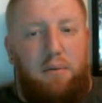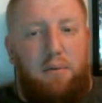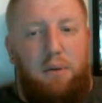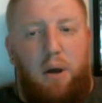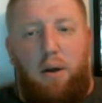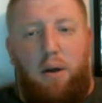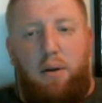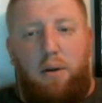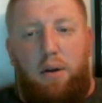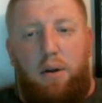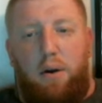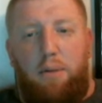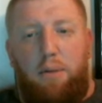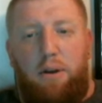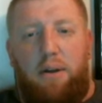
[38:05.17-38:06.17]

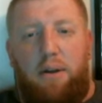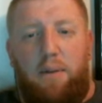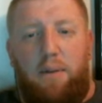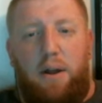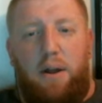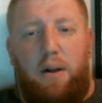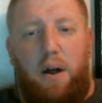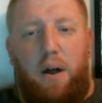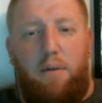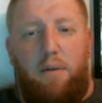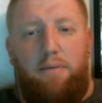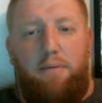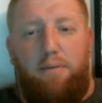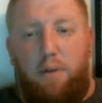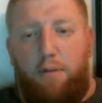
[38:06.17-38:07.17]
I've been given that a lot
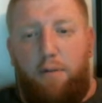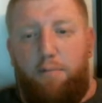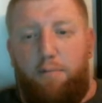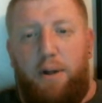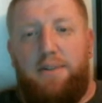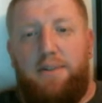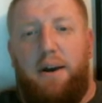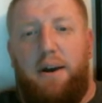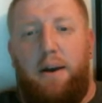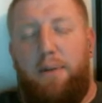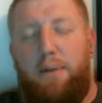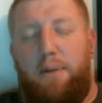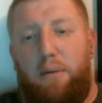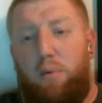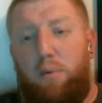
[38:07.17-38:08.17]
of play time,
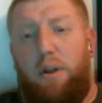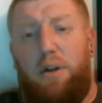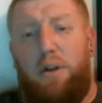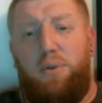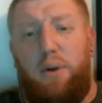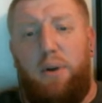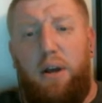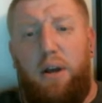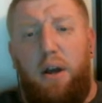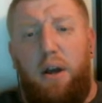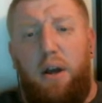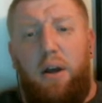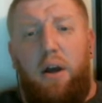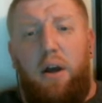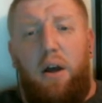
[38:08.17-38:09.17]
and I really enjoy it.
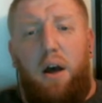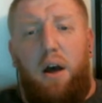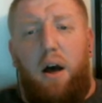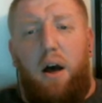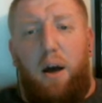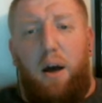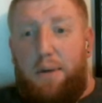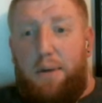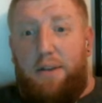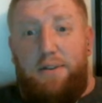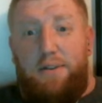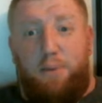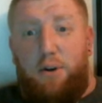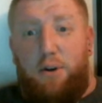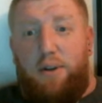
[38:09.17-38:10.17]
I'm not the
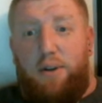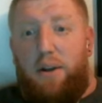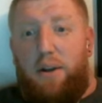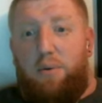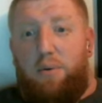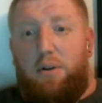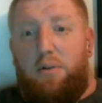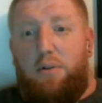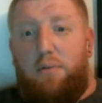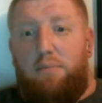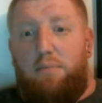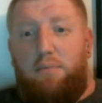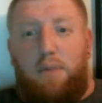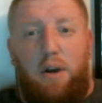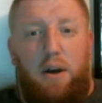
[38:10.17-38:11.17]
smartest guy in the world.
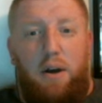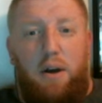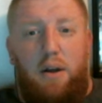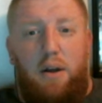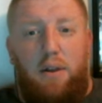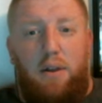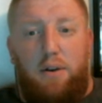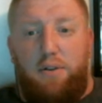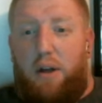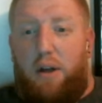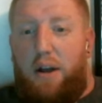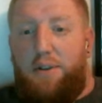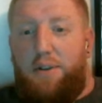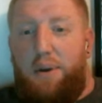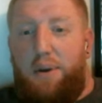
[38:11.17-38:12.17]
There's a
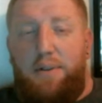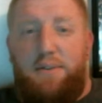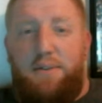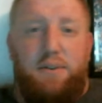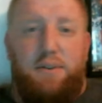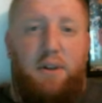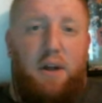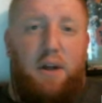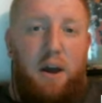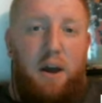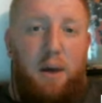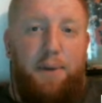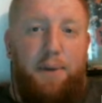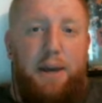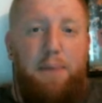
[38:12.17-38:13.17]
lot of tokens. There's a lot of
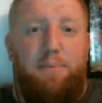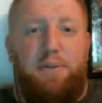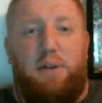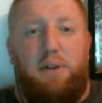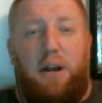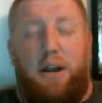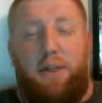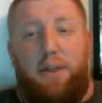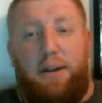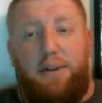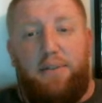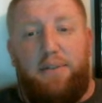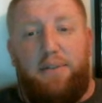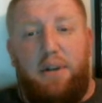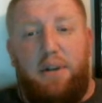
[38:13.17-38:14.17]
upkeep. There's a lot of
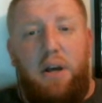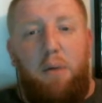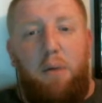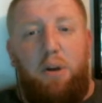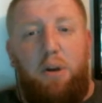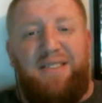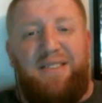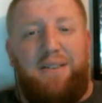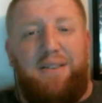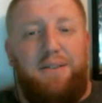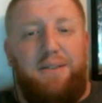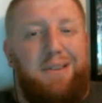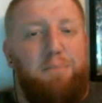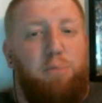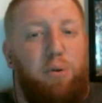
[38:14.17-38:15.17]
things, but it's still
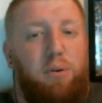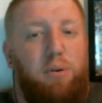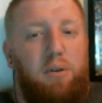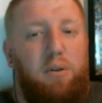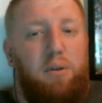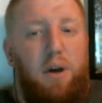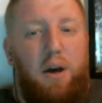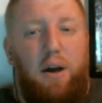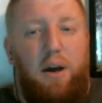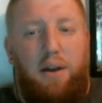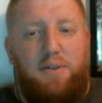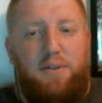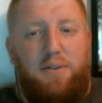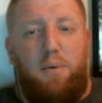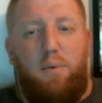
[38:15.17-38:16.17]
simple.
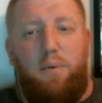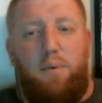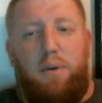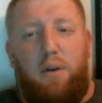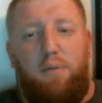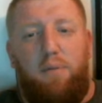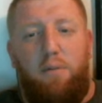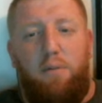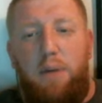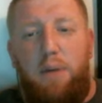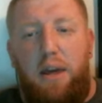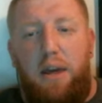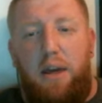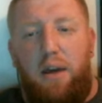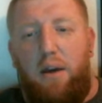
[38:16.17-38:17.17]
And so, for
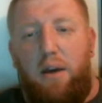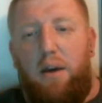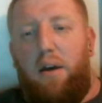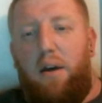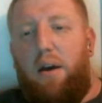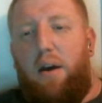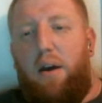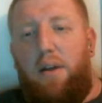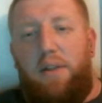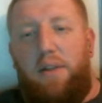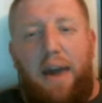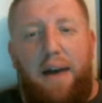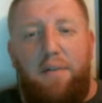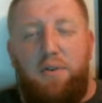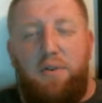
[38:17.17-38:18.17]
me,
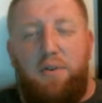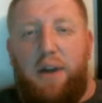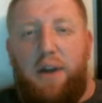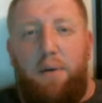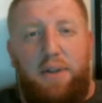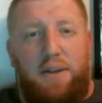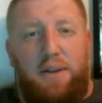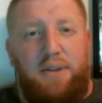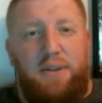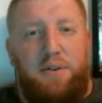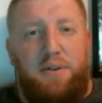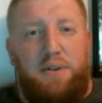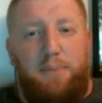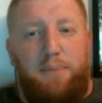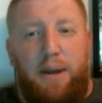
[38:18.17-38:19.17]
the average guy with the
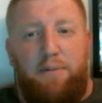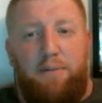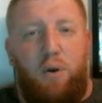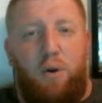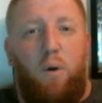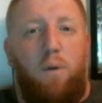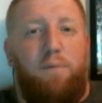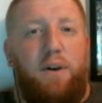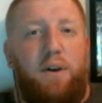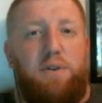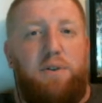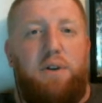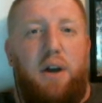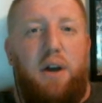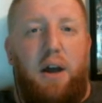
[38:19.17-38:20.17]
attention span of a
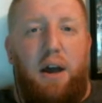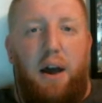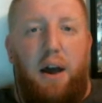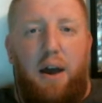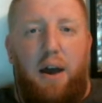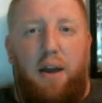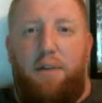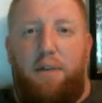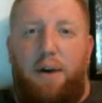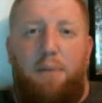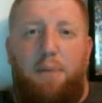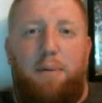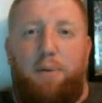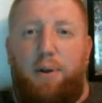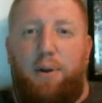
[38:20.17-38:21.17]
goldfish, if
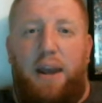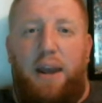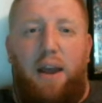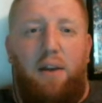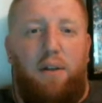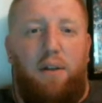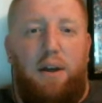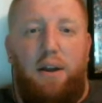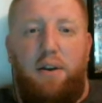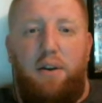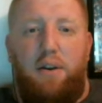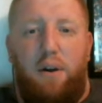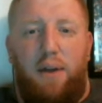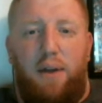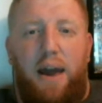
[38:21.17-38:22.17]
I'm able to handle it,
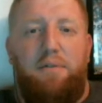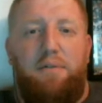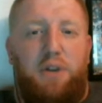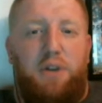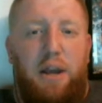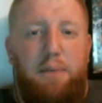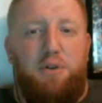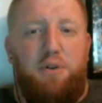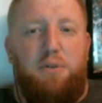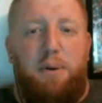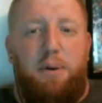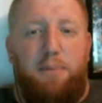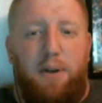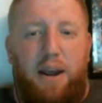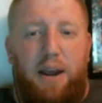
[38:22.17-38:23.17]
the average gamer should be
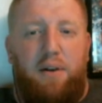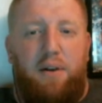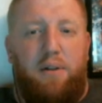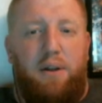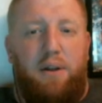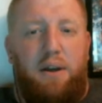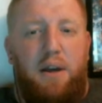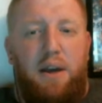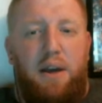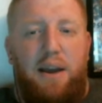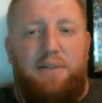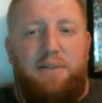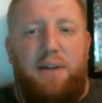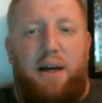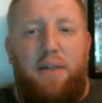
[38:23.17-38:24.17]
able to handle it.
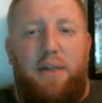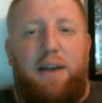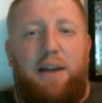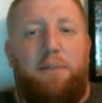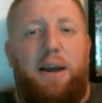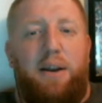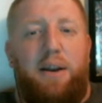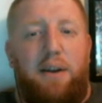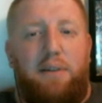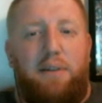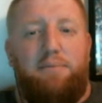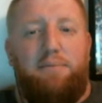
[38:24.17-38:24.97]
It's not that demanding.